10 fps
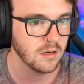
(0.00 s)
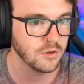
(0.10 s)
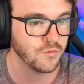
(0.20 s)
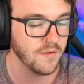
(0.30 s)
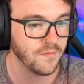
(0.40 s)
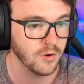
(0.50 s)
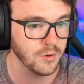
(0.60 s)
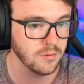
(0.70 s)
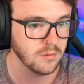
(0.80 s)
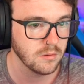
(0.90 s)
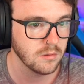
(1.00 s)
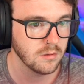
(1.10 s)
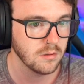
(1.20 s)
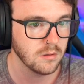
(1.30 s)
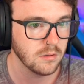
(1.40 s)
Drifloon.
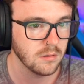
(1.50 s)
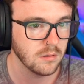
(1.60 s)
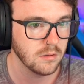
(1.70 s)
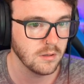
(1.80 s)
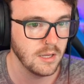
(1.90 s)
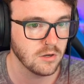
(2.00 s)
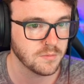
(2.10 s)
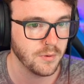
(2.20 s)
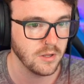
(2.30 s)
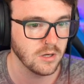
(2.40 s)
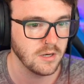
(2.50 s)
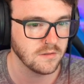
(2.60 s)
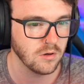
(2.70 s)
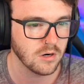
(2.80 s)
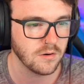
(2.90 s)
He looks pretty good. He
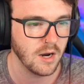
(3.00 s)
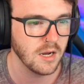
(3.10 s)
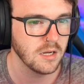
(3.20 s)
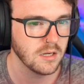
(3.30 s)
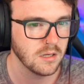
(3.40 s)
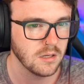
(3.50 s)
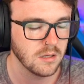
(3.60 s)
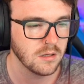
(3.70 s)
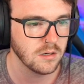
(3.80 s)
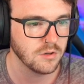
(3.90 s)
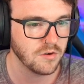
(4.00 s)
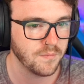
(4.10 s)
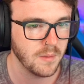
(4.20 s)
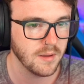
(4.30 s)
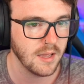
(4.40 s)
hasn't got a cry.
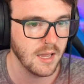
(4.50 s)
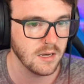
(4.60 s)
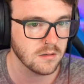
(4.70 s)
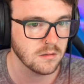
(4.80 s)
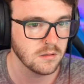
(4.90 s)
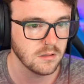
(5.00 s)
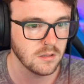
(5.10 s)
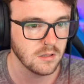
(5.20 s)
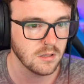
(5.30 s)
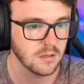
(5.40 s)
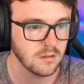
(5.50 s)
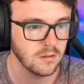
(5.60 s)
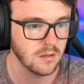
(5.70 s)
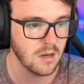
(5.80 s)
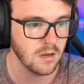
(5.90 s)
Drifloon again.
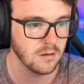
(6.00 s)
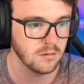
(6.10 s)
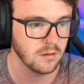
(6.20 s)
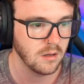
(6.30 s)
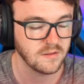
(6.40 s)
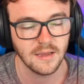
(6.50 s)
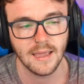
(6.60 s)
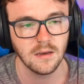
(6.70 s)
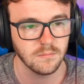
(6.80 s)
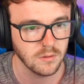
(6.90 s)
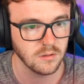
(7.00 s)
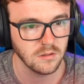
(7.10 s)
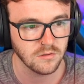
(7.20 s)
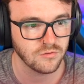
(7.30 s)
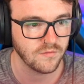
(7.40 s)
No. I say again, but
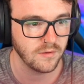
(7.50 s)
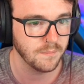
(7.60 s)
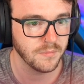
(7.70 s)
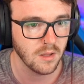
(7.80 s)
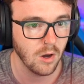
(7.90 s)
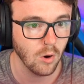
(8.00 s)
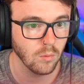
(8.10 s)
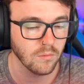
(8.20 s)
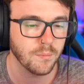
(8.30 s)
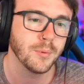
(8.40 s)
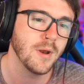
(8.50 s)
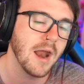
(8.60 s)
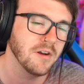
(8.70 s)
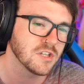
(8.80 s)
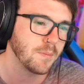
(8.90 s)
Drifloon. Oh,
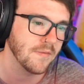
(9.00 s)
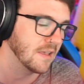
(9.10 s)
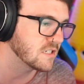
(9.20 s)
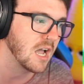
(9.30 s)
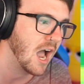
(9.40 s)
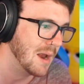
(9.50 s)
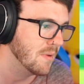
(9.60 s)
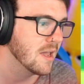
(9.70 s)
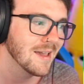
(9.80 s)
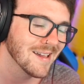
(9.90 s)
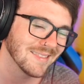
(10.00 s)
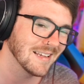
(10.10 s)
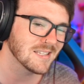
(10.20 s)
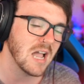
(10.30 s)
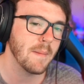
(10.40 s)
Bunary Sprite this time.
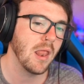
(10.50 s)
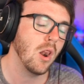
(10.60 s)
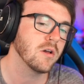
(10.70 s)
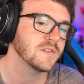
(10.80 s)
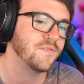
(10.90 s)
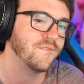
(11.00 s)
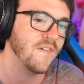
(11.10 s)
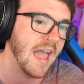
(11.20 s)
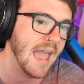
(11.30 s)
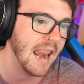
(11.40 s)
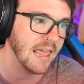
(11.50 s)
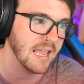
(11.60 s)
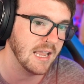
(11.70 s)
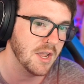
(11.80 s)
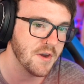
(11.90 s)
This time it looks
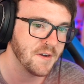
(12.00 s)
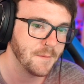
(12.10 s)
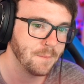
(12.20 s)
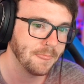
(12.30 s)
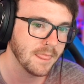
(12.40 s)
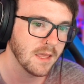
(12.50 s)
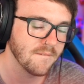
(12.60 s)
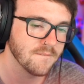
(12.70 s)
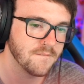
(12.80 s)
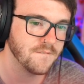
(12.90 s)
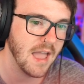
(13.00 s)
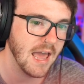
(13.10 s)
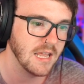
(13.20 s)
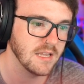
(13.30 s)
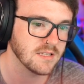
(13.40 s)
fairly
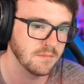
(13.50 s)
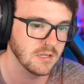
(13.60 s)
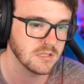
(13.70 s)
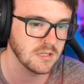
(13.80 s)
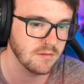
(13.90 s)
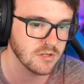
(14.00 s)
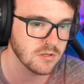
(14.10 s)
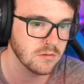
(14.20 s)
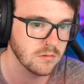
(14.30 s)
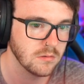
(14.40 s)
similar to the original.